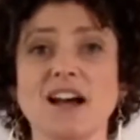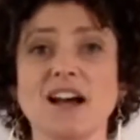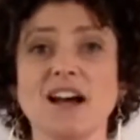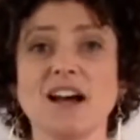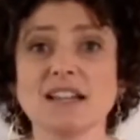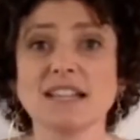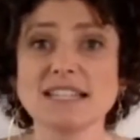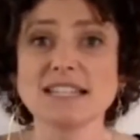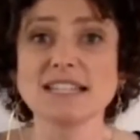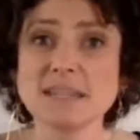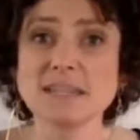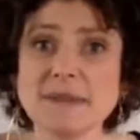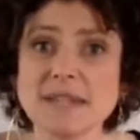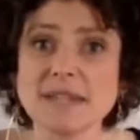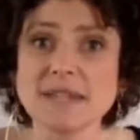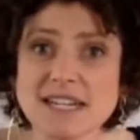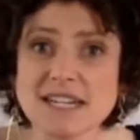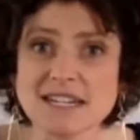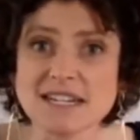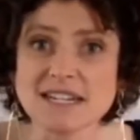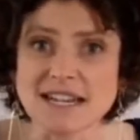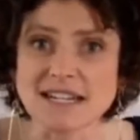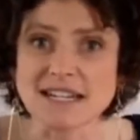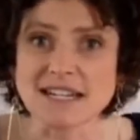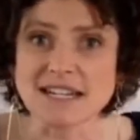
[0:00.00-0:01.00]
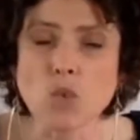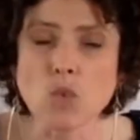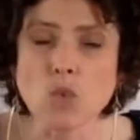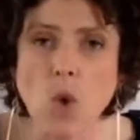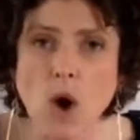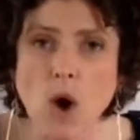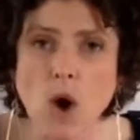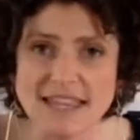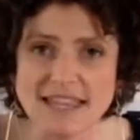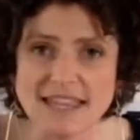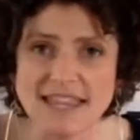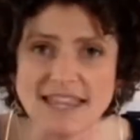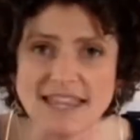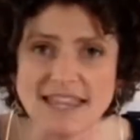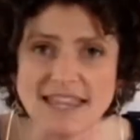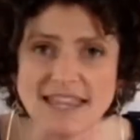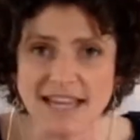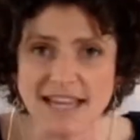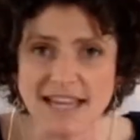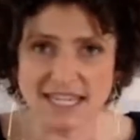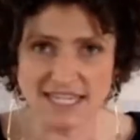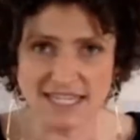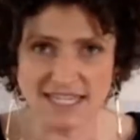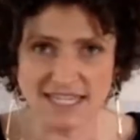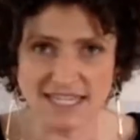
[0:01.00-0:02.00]
Glycemic index, what the
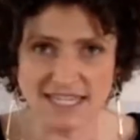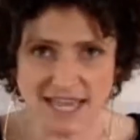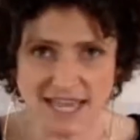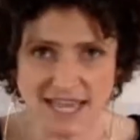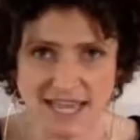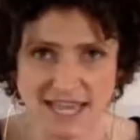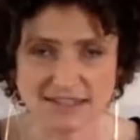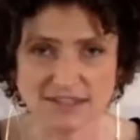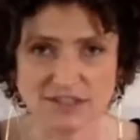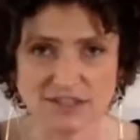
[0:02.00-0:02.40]
heck is that?